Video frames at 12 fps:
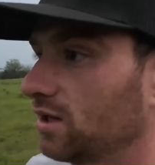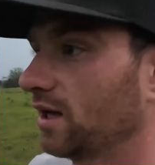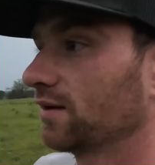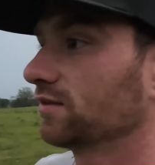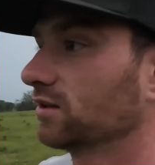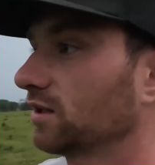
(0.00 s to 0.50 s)

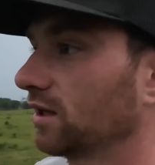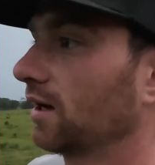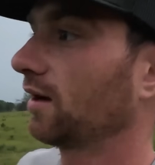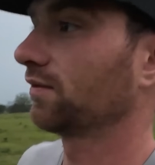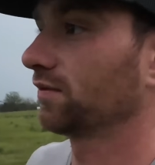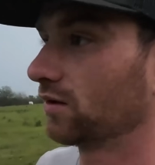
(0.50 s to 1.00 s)
having the
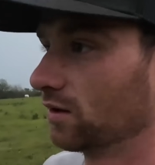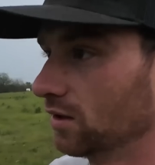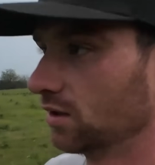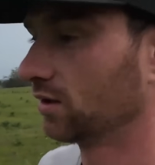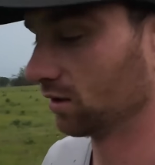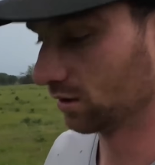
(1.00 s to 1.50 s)
calf
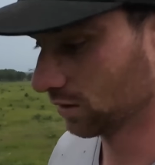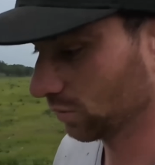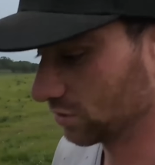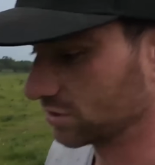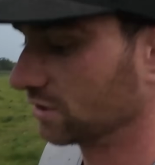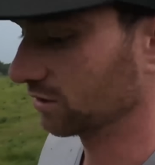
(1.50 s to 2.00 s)

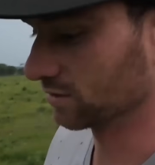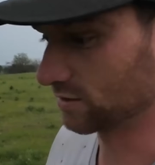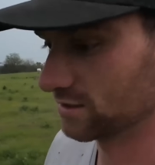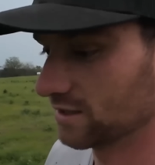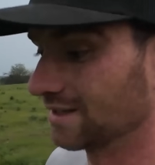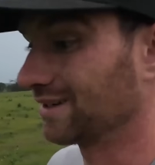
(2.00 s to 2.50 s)
where she couldn't
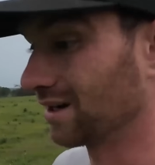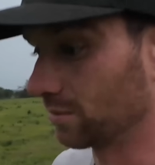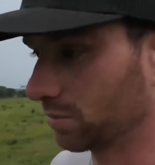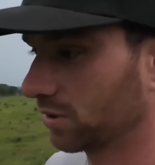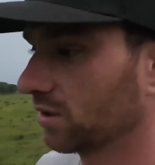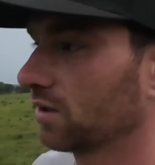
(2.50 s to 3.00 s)
stand
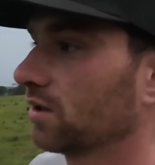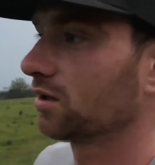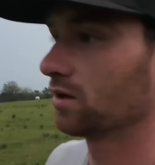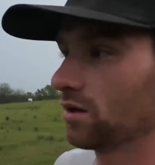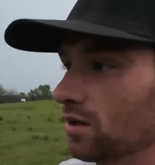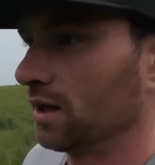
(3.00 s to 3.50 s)
up.
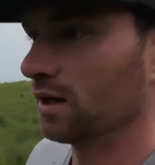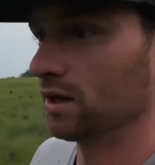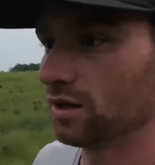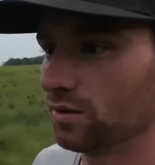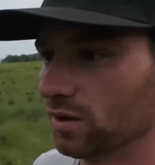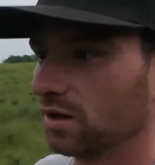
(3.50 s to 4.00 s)
And
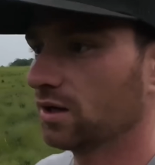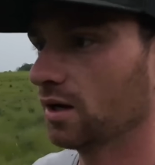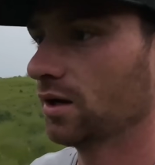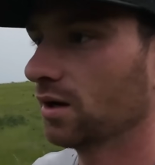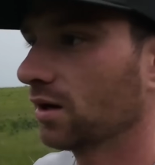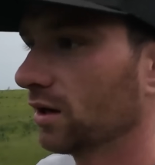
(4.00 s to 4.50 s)
anyway,
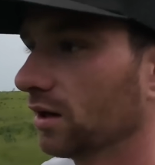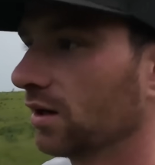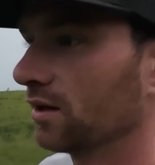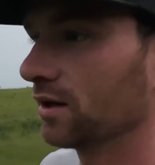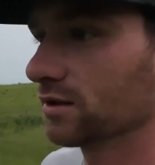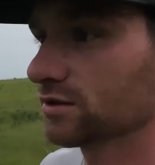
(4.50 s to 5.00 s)

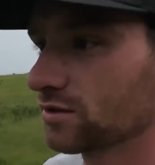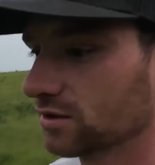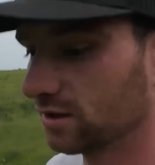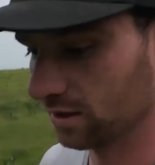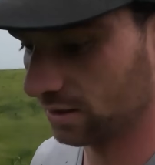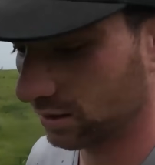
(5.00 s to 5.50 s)

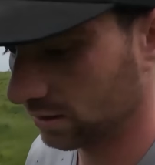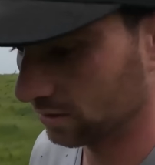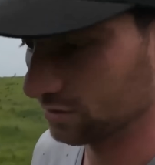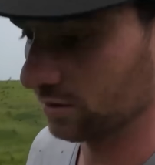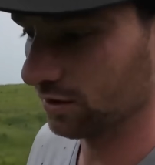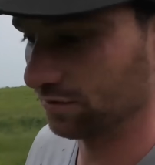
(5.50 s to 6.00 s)
yesterday,
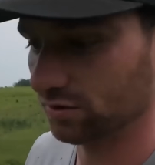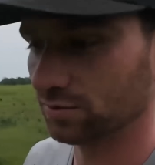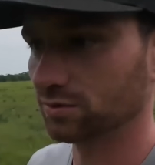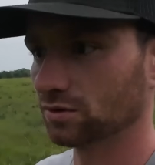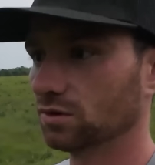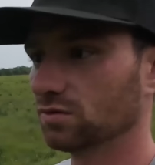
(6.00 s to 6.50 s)
so I
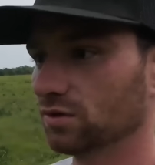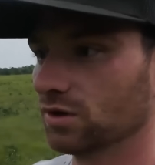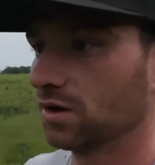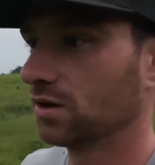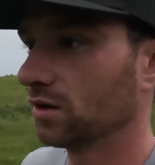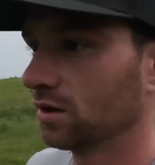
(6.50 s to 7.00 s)
flipped her
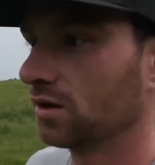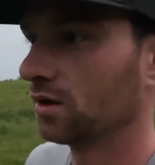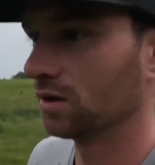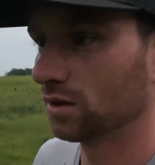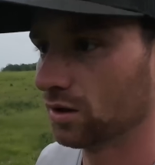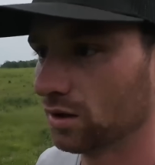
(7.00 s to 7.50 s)
over.
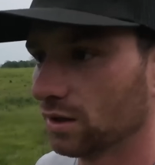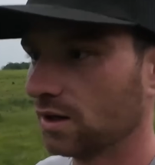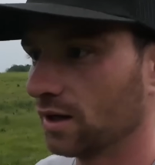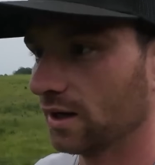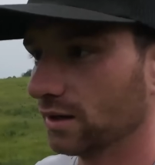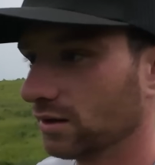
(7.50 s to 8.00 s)

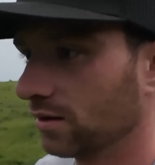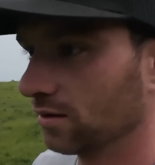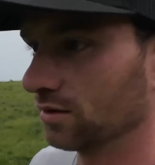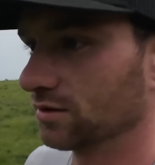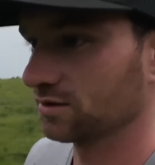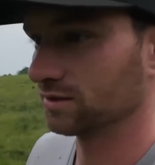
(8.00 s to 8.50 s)
I got
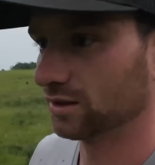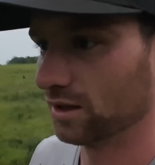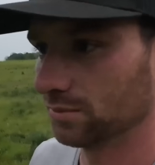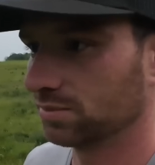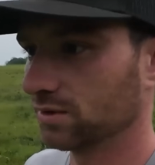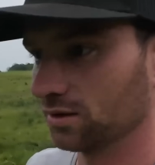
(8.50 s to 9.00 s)
her to sit
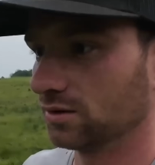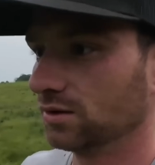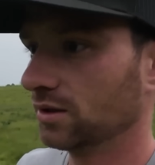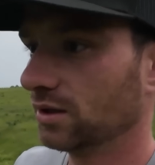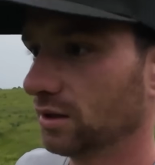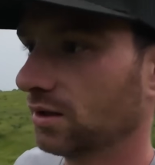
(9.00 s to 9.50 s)
up,
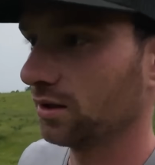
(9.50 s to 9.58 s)
luckily.